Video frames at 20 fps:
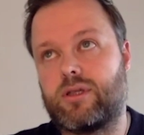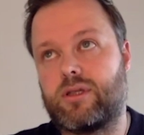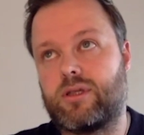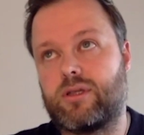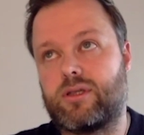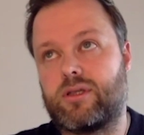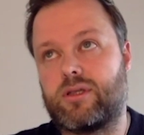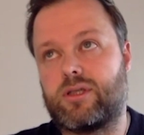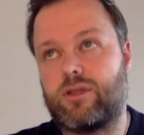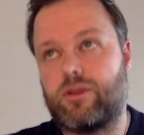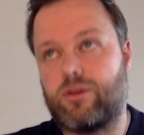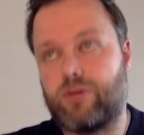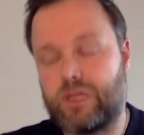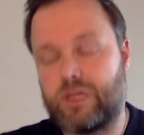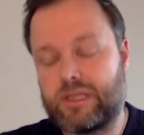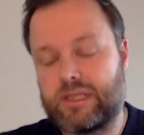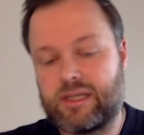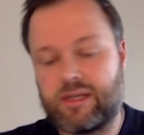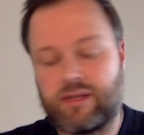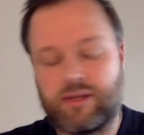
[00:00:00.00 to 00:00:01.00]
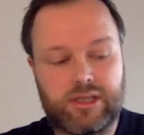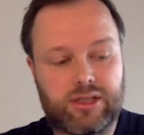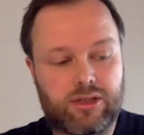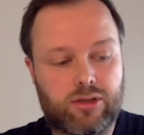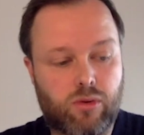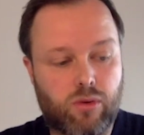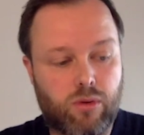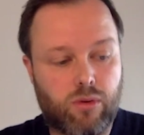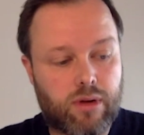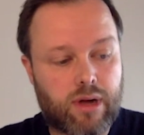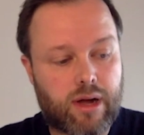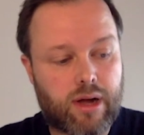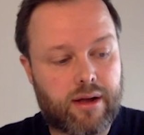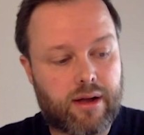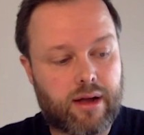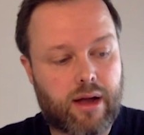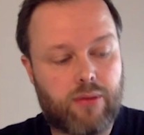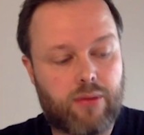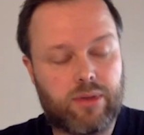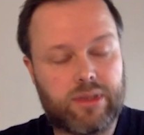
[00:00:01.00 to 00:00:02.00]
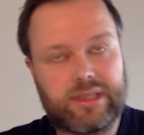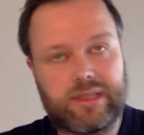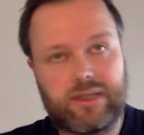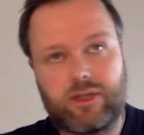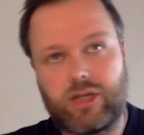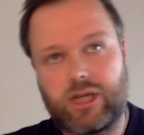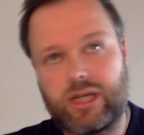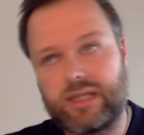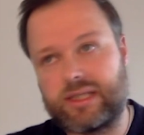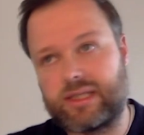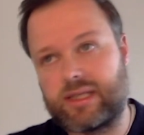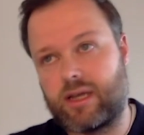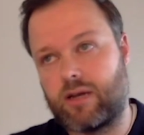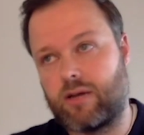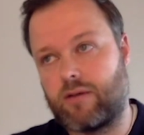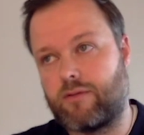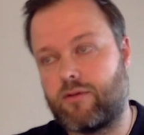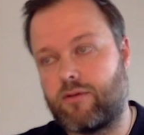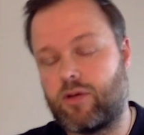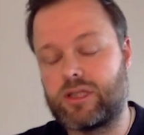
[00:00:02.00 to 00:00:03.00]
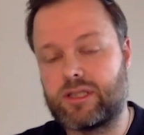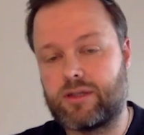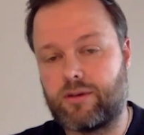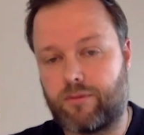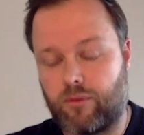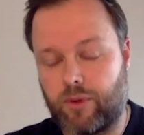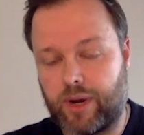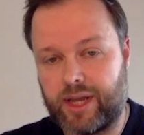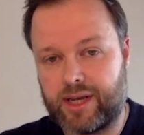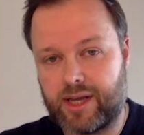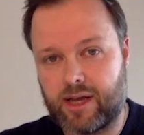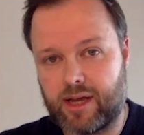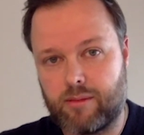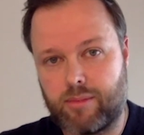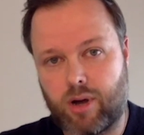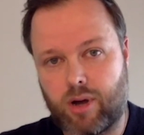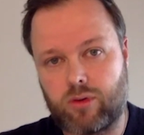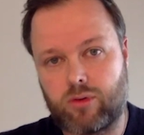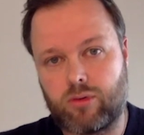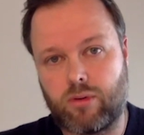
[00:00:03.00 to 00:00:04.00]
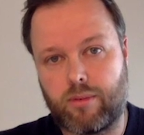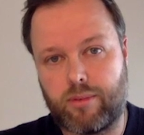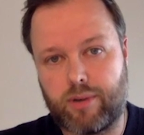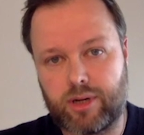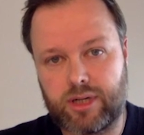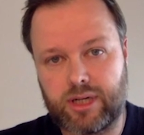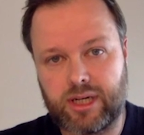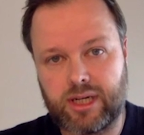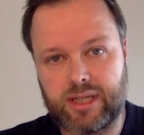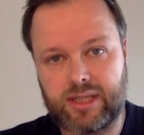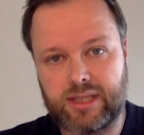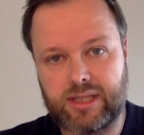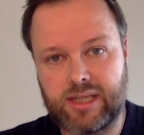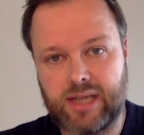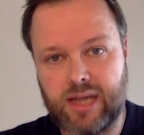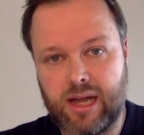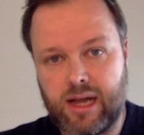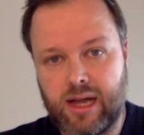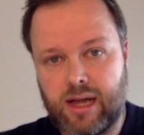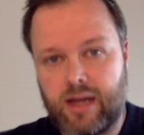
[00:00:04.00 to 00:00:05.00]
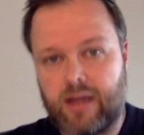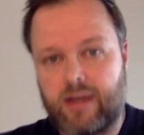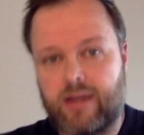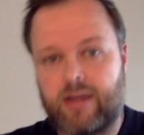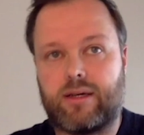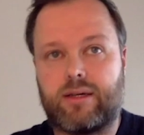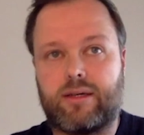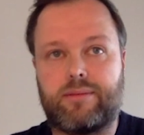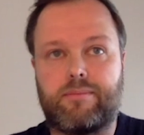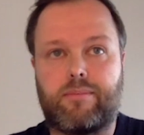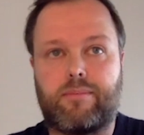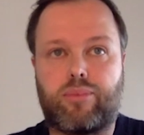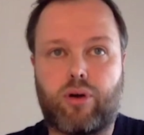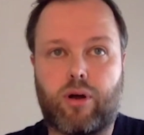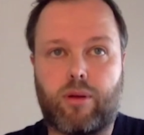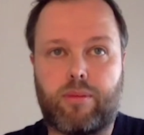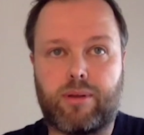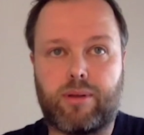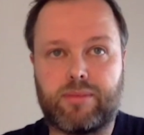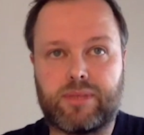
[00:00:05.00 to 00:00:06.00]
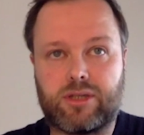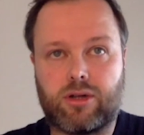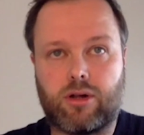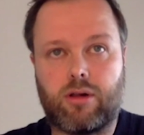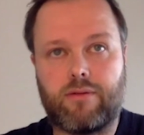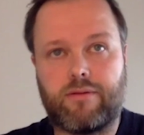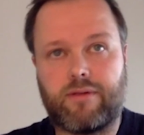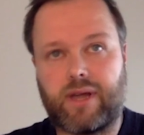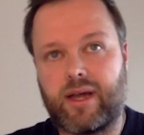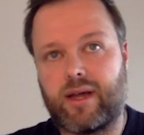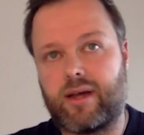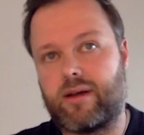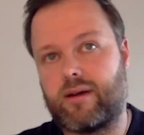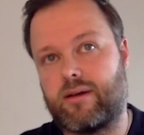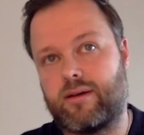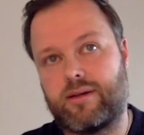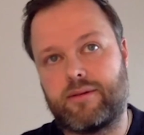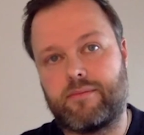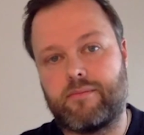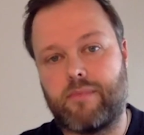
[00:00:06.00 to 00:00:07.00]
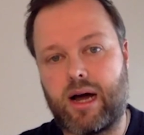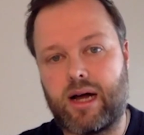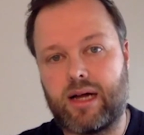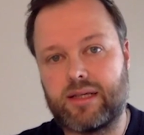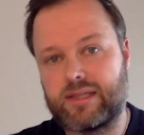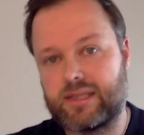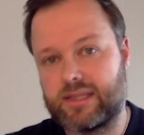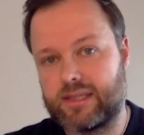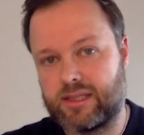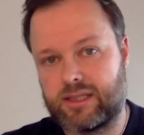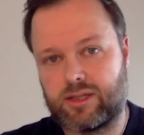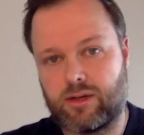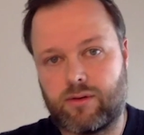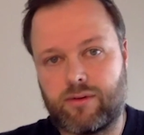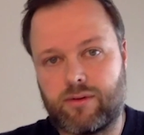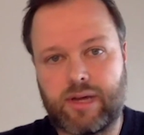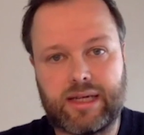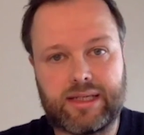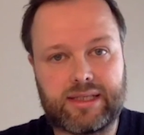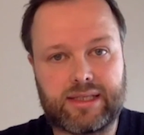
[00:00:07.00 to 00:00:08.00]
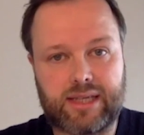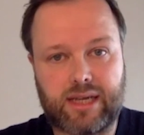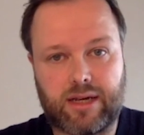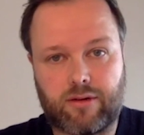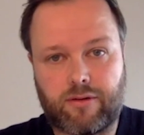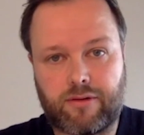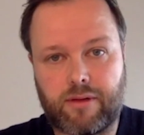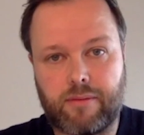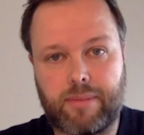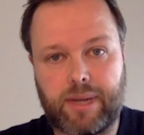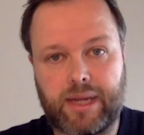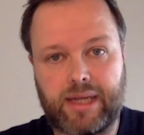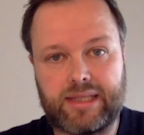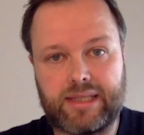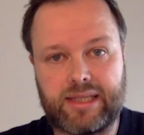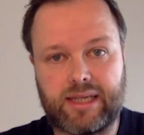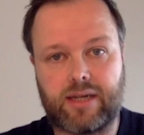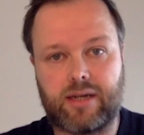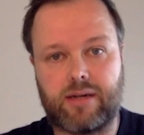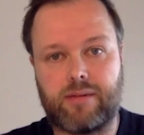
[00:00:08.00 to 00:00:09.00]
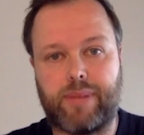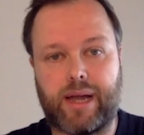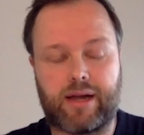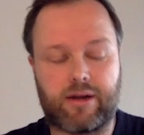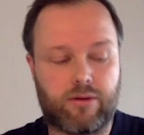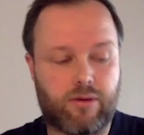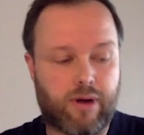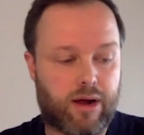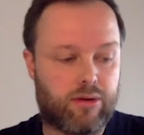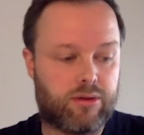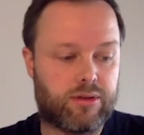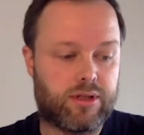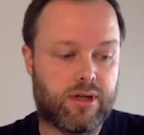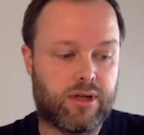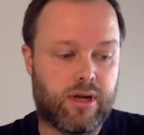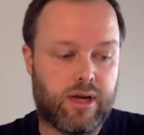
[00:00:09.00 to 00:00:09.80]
students in the school, I, I, would suggest kind of lots of reading about robotics, um, problem solving, and math, so as kind of the basic background.